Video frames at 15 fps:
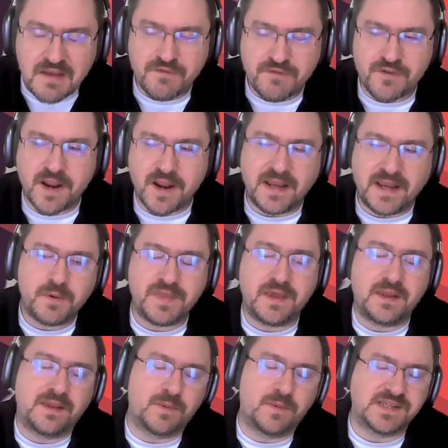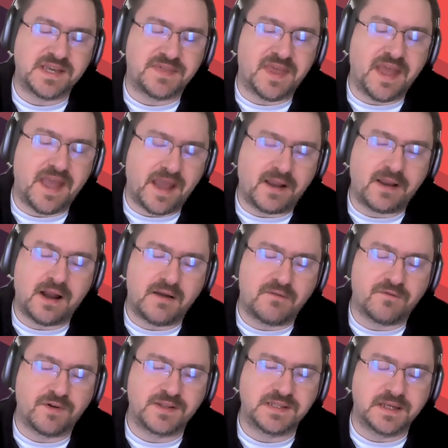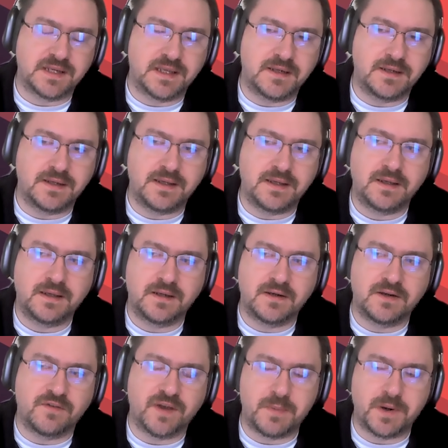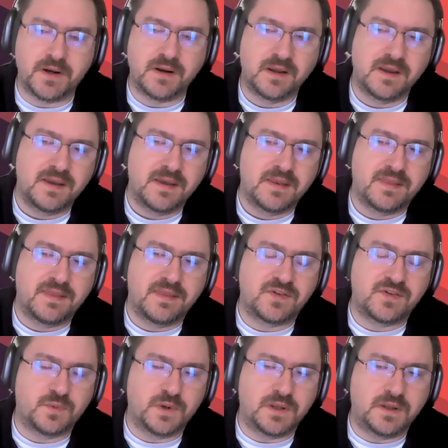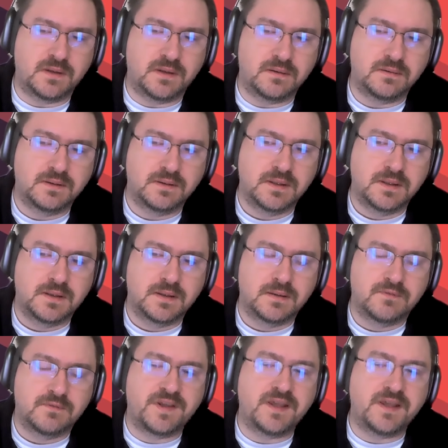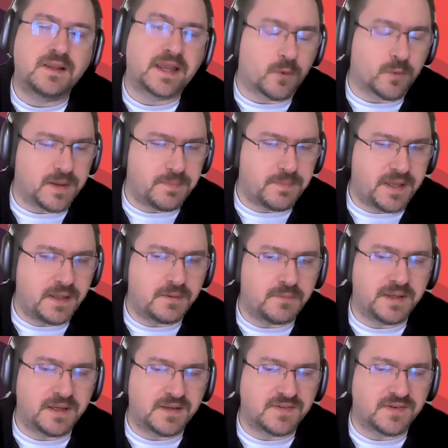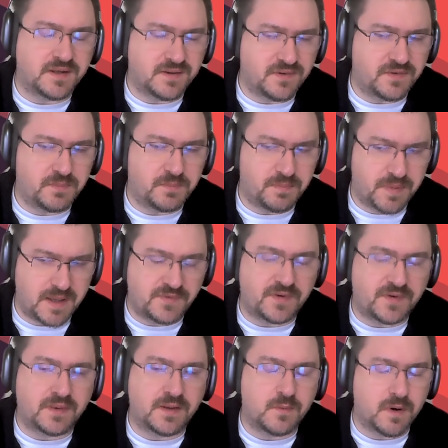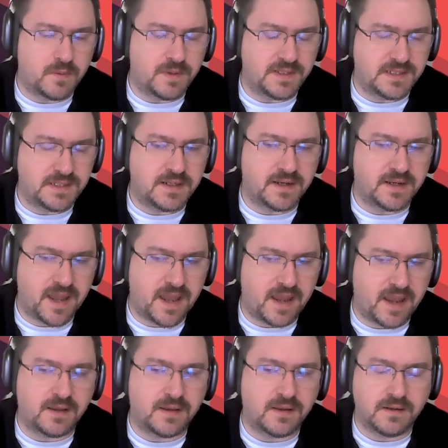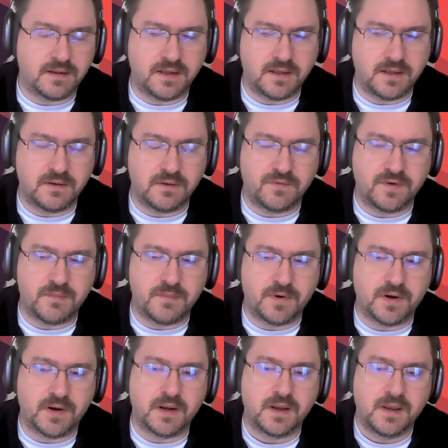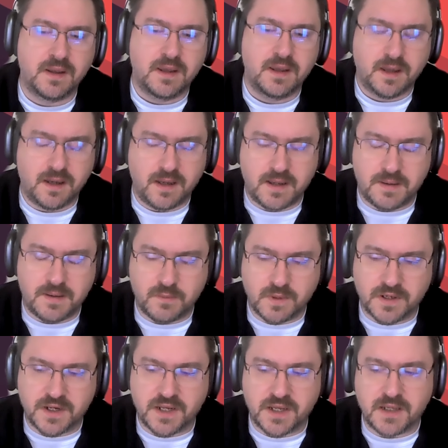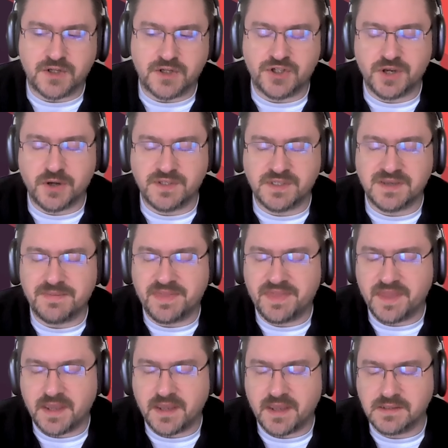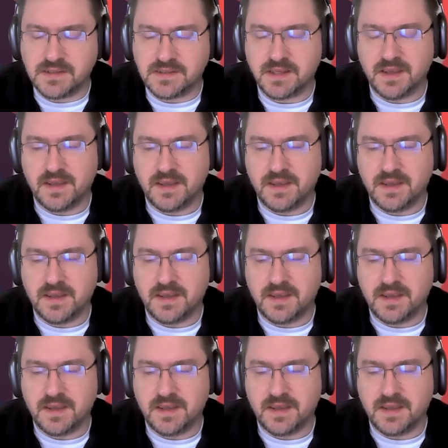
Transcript: for anyone that was at the HECC conference in Indy in November, this will feel like a repeat because it is basically what we did at HECC in, in November. Uh, we're going to show some things